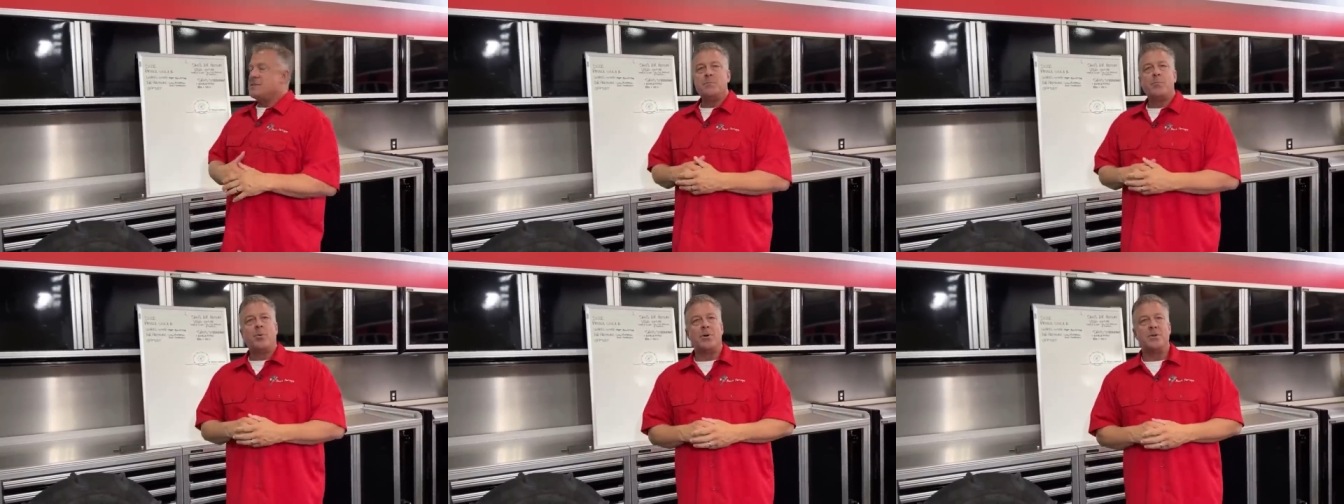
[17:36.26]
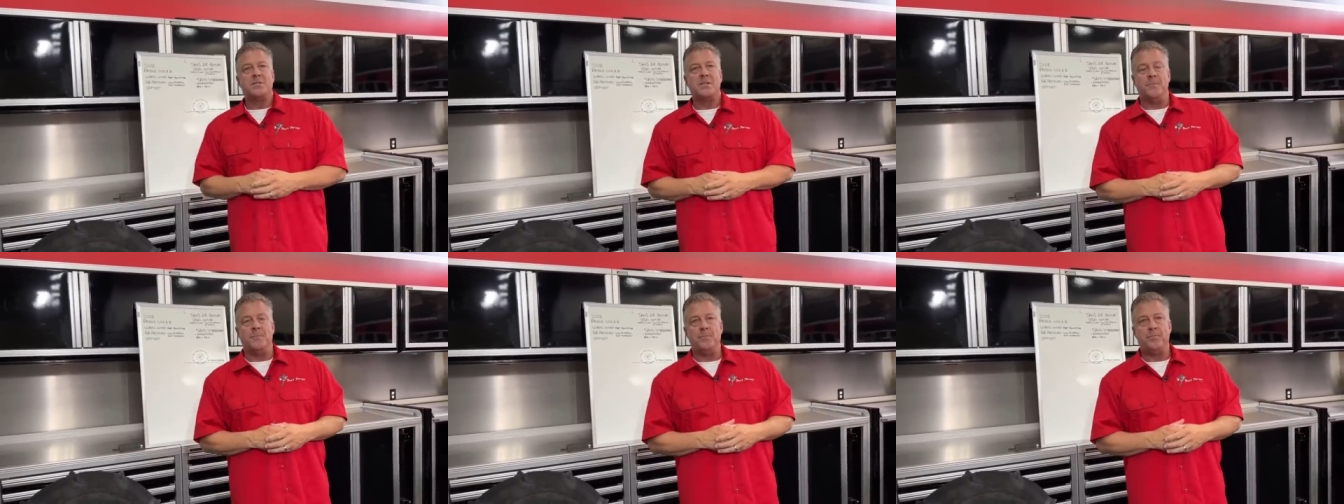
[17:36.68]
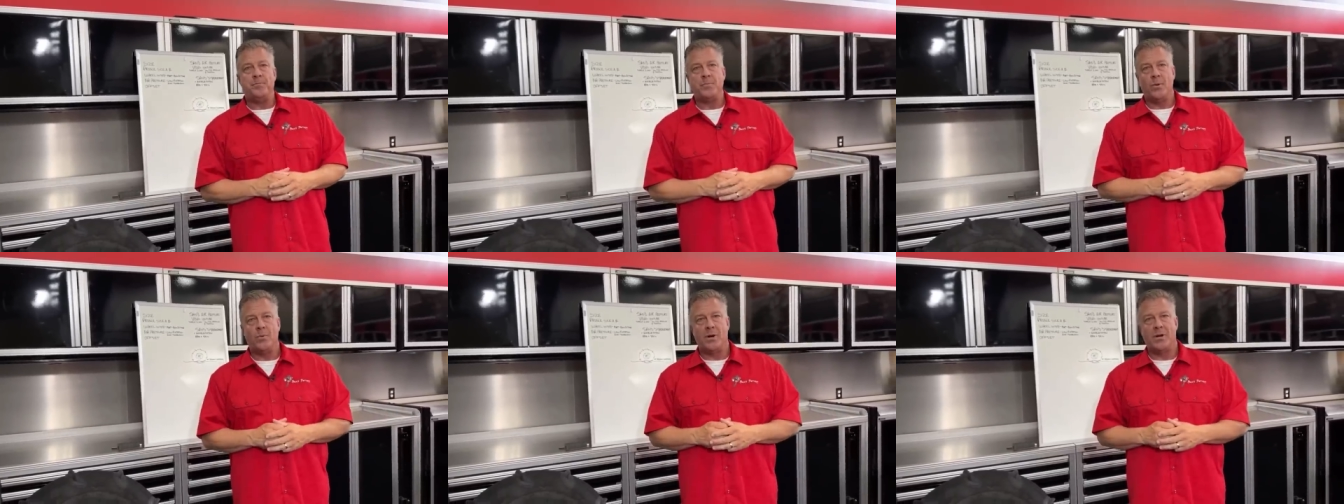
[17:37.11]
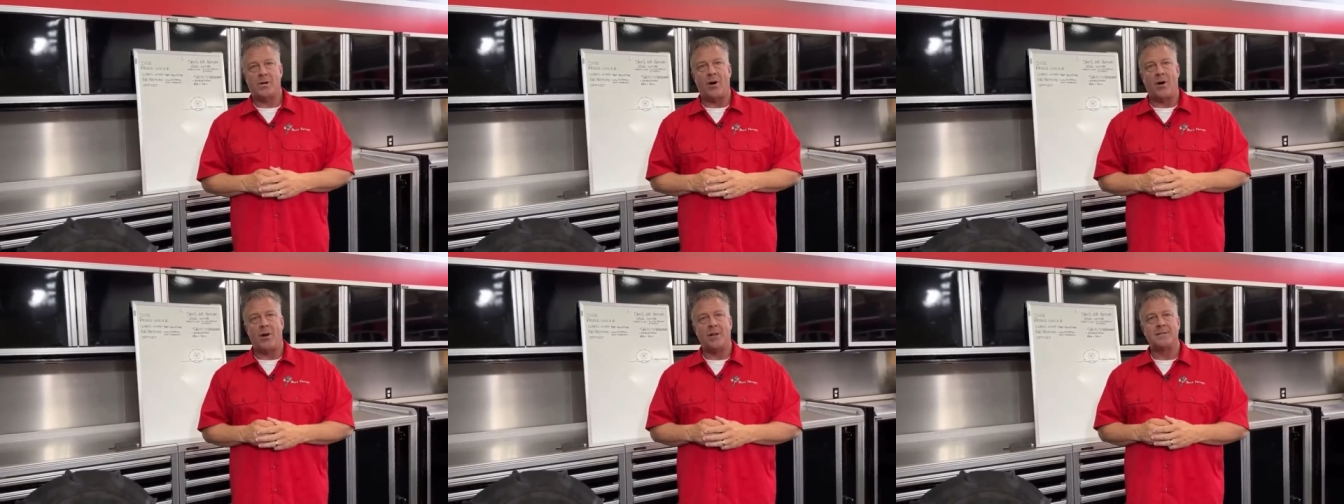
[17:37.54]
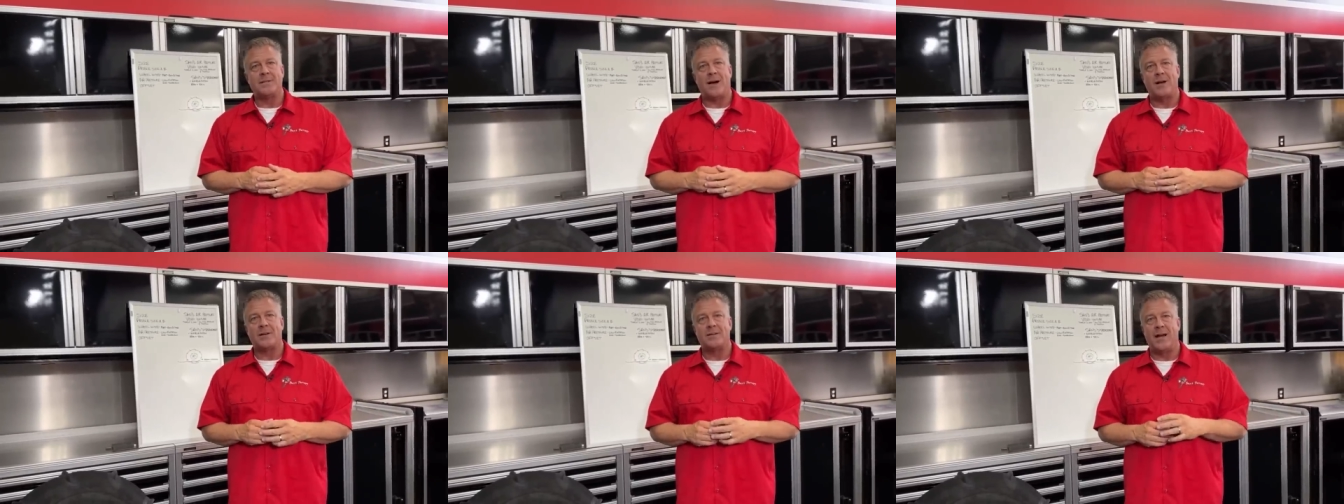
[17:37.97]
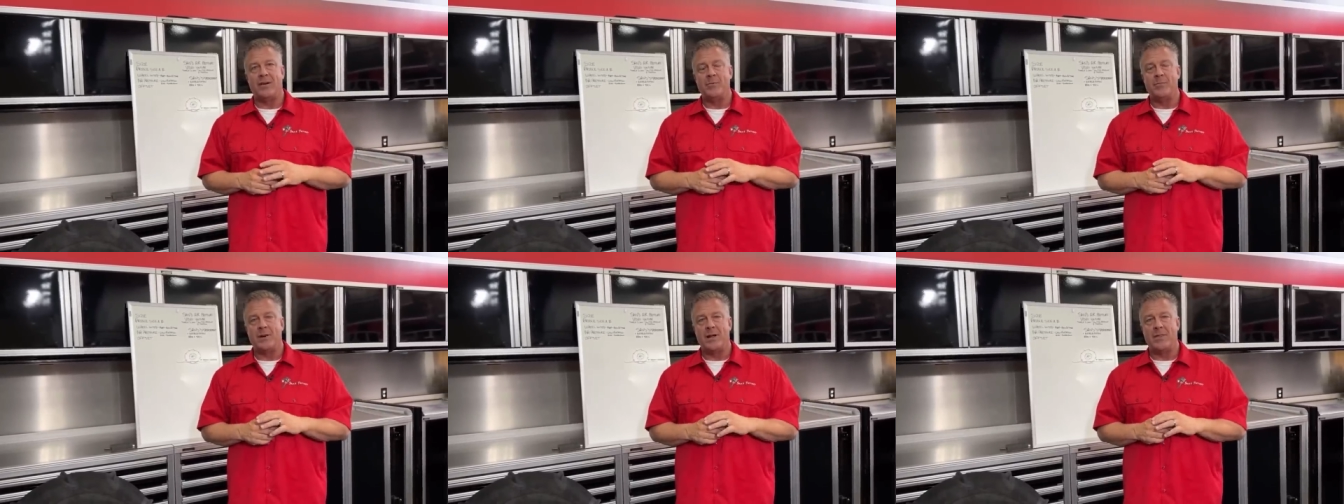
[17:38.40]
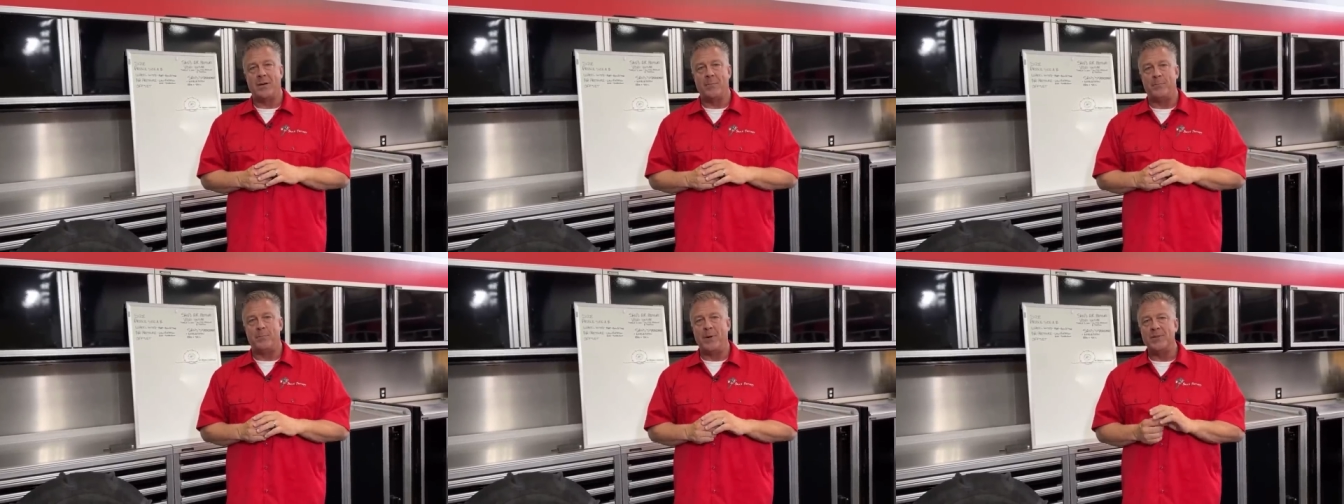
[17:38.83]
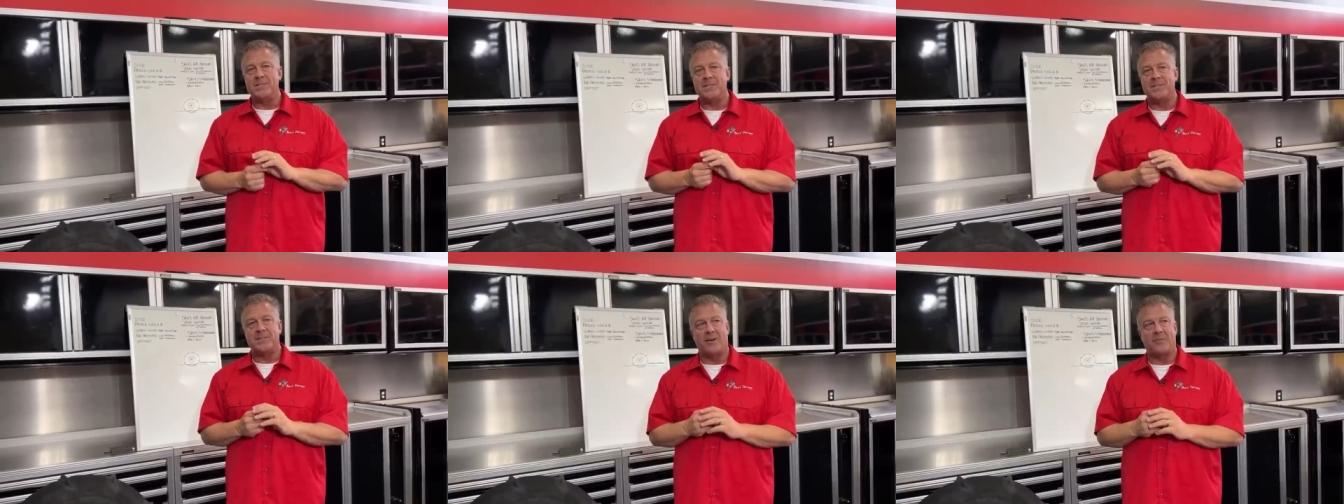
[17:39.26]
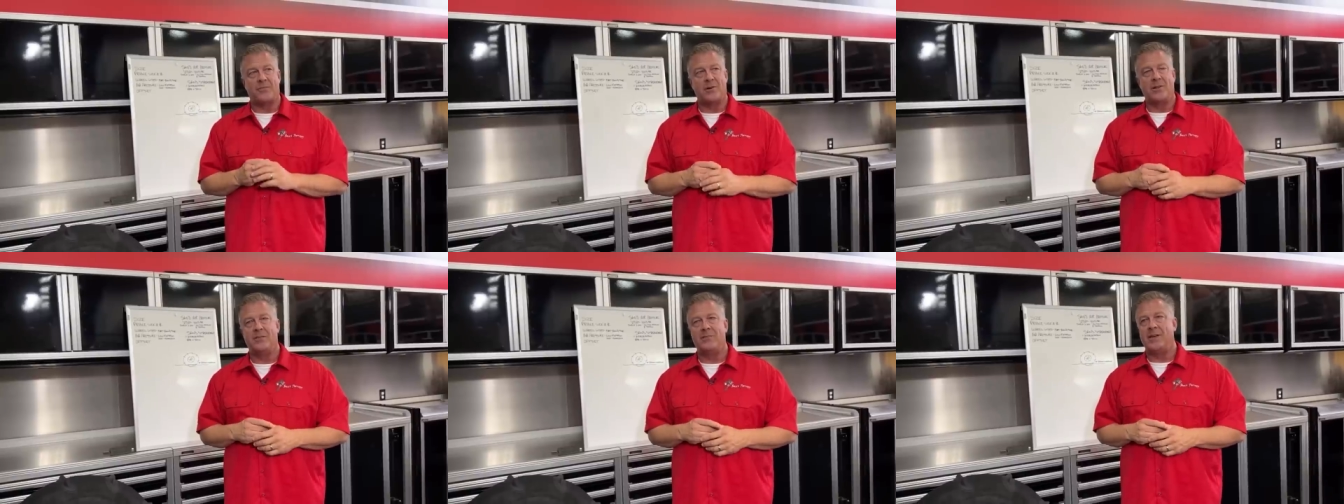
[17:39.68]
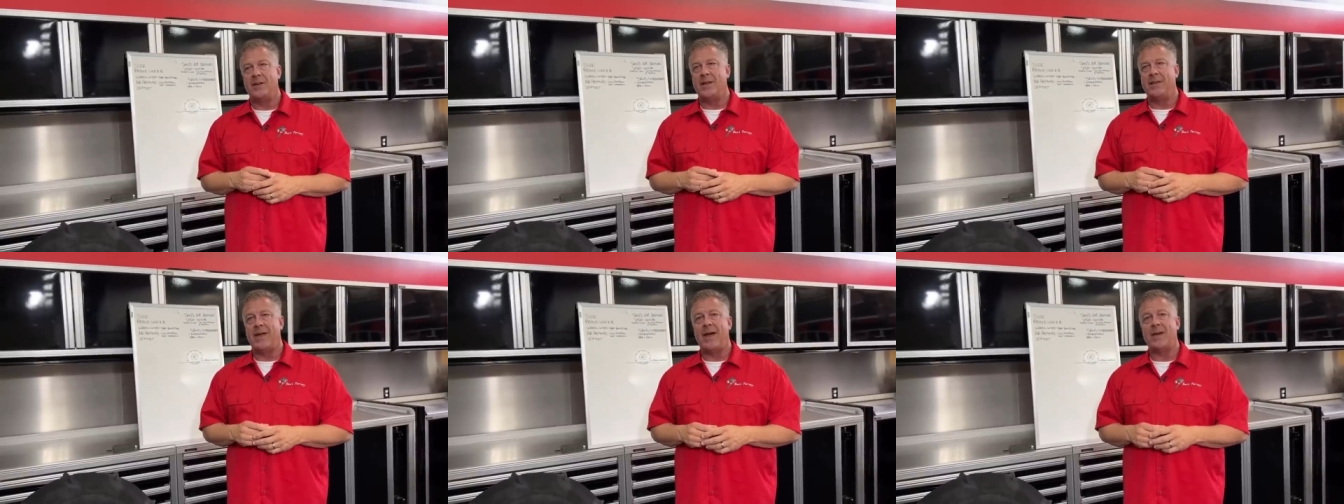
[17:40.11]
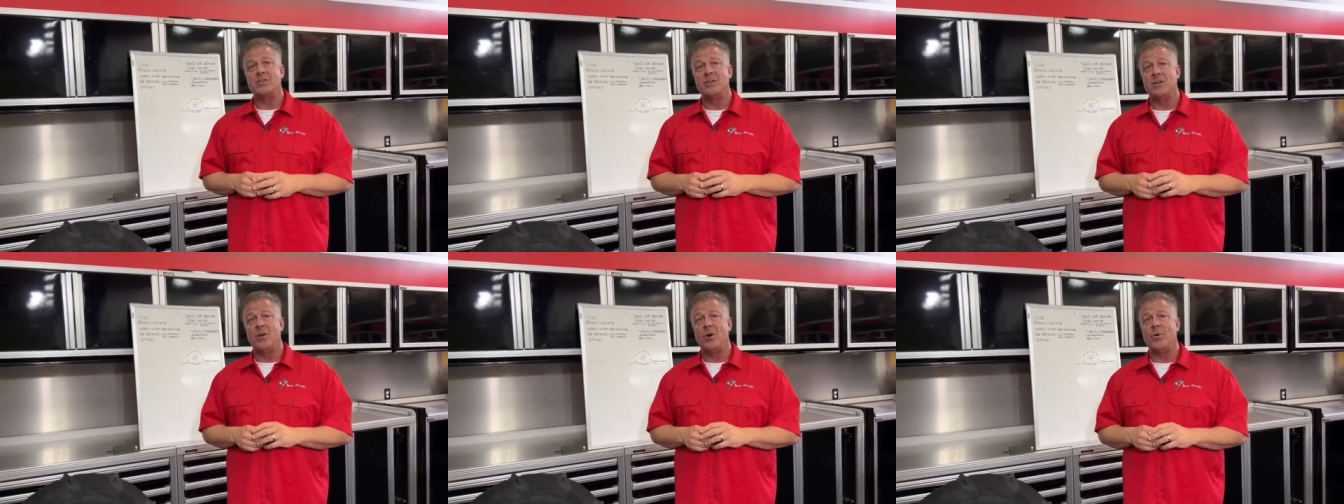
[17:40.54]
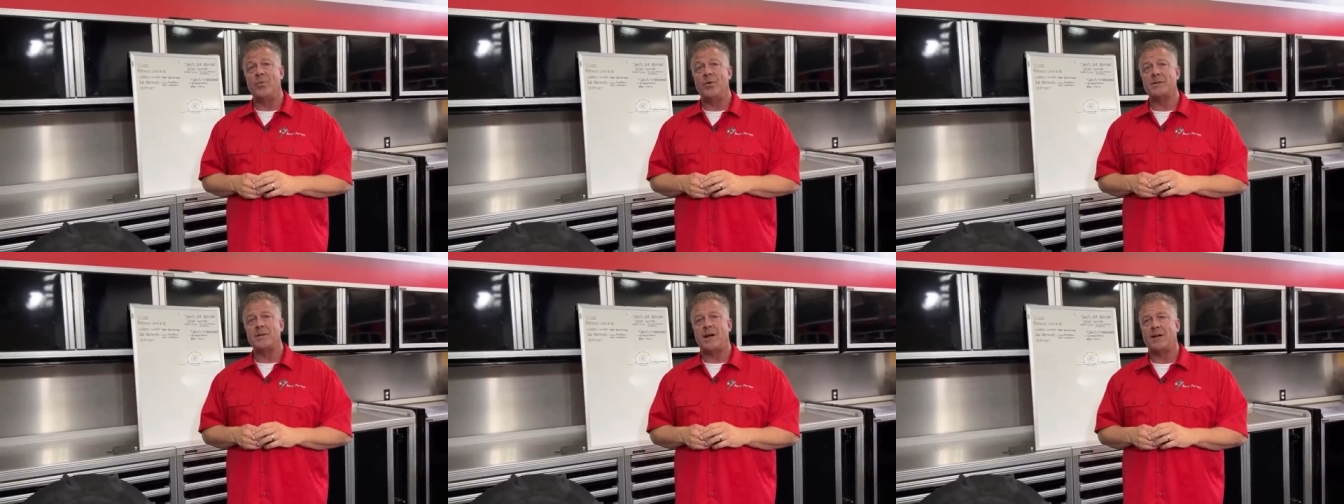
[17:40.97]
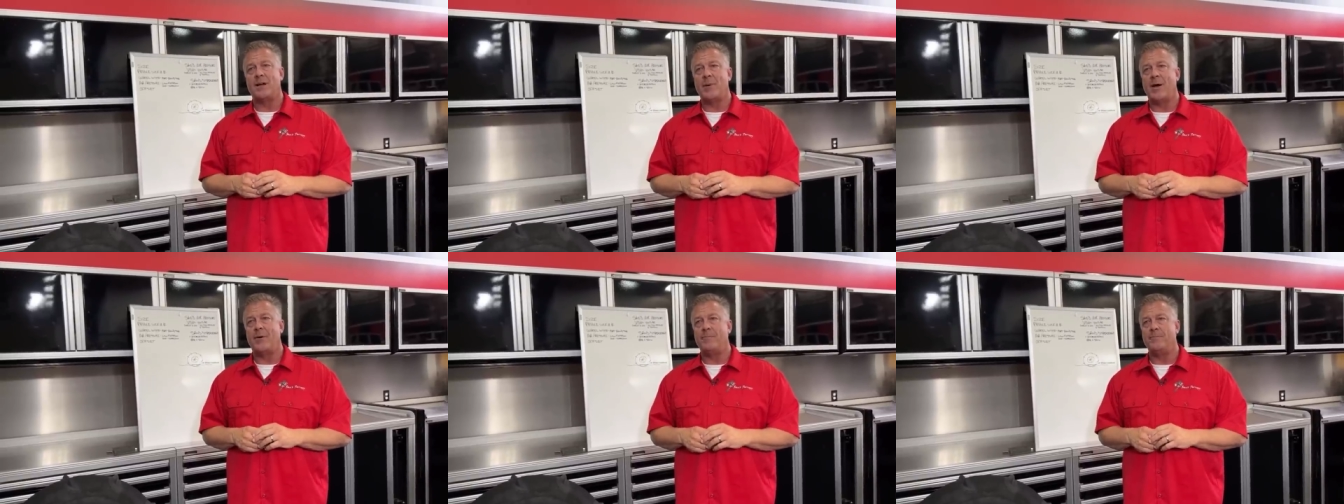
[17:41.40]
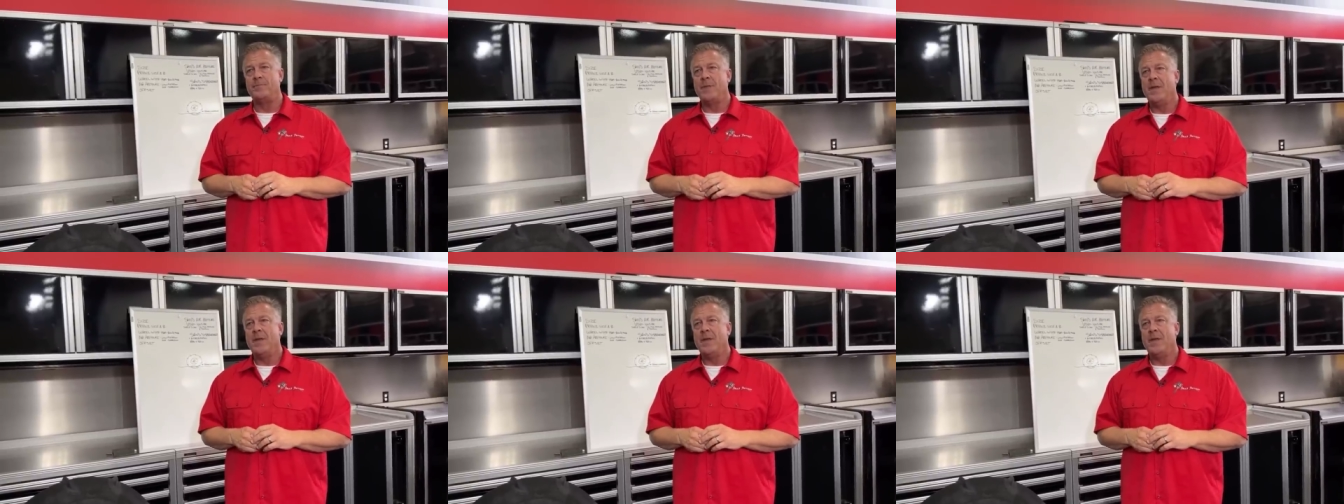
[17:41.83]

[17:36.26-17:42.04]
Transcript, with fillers: as important too. You wanna call and talk to everybody that builds this stuff for a living and they actually know what they're talking about,